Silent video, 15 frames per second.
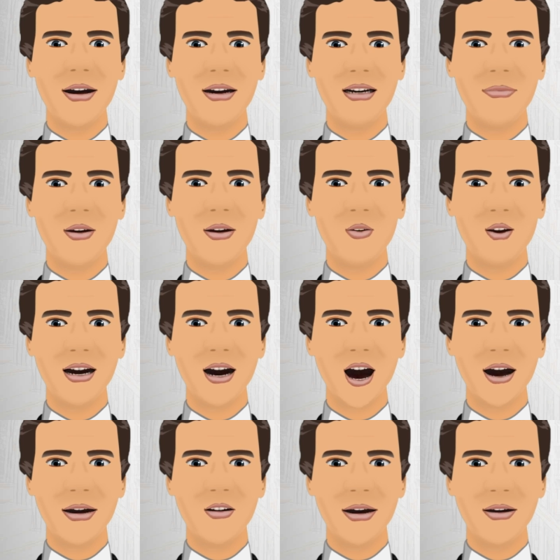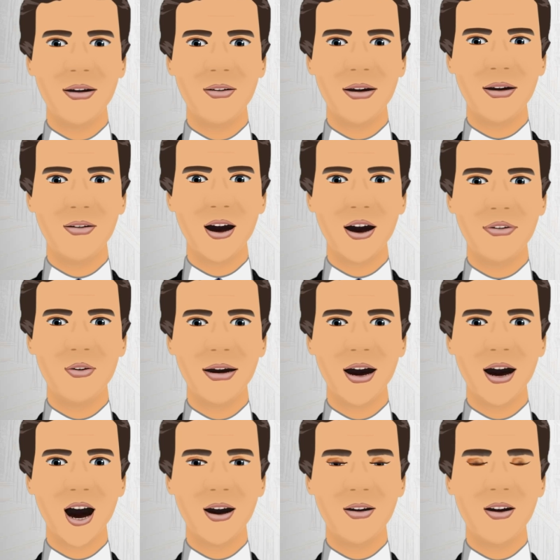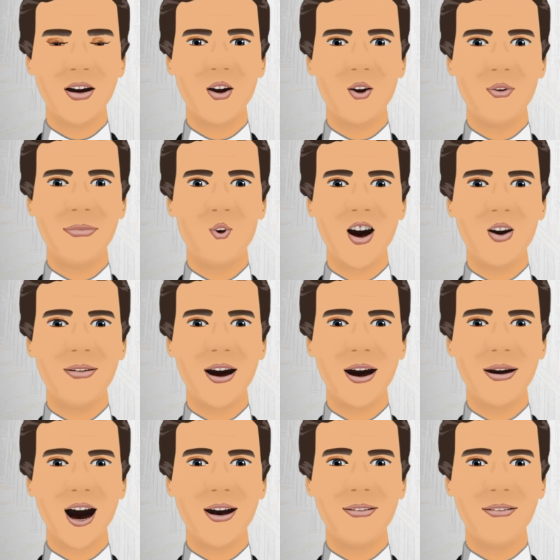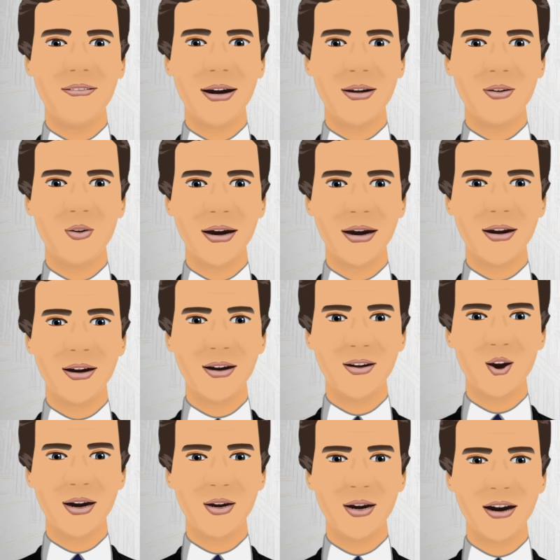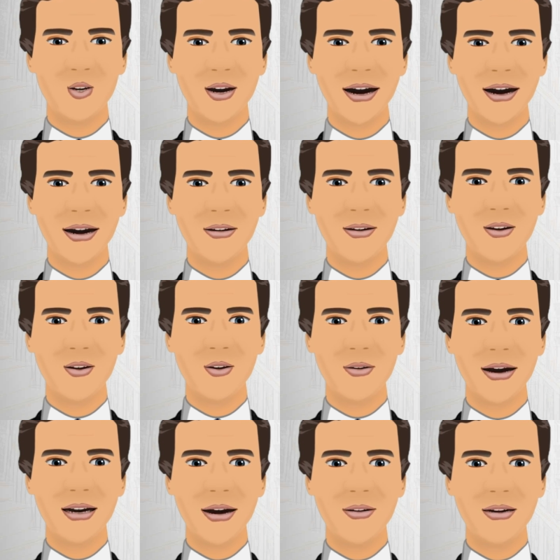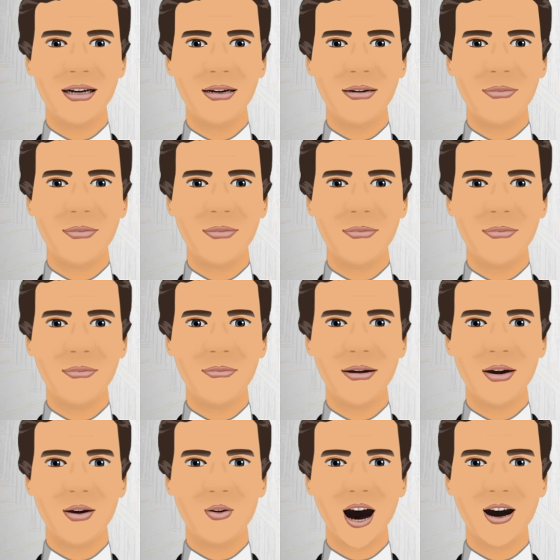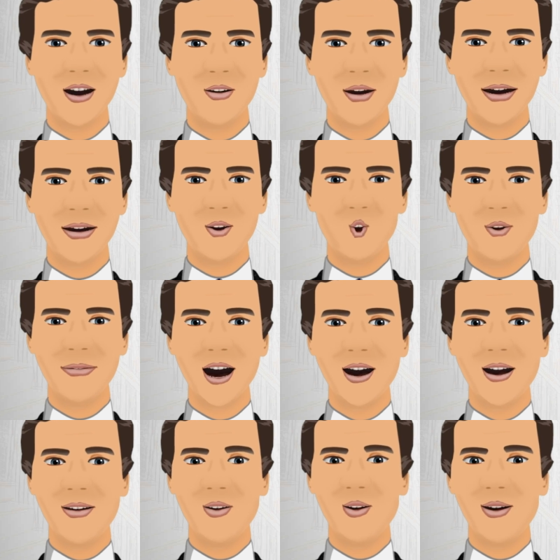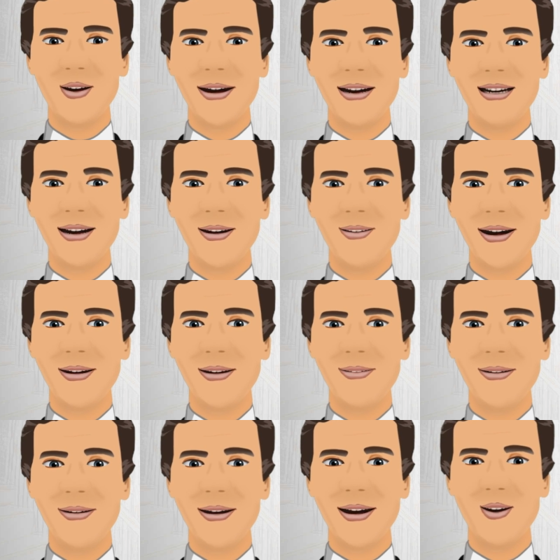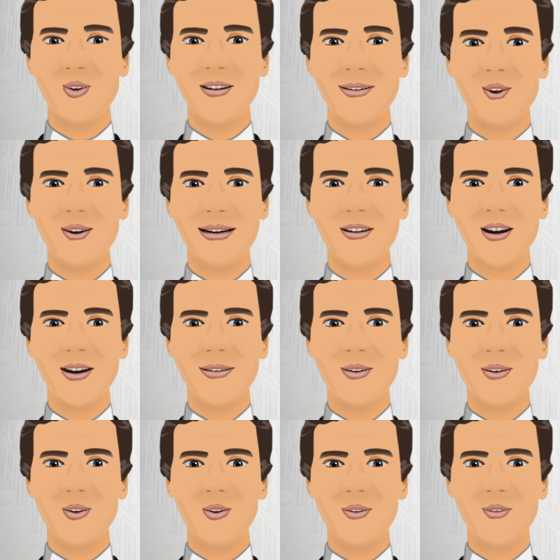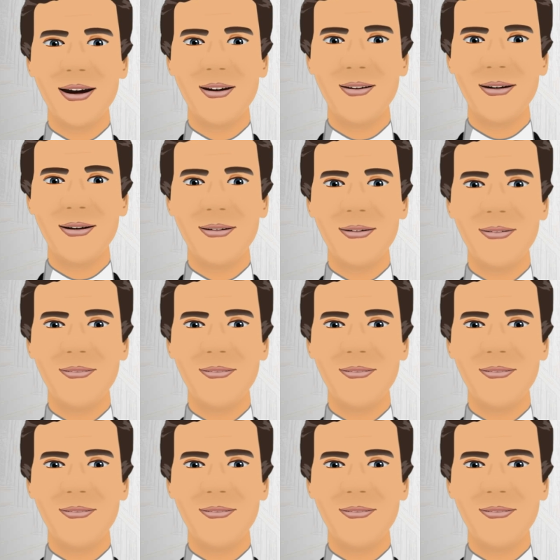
east and a slight valley opening on the northwest overlooking the Adriatic Sea in the distance. The Tyrane River runs through the city, as does the Lane Stream.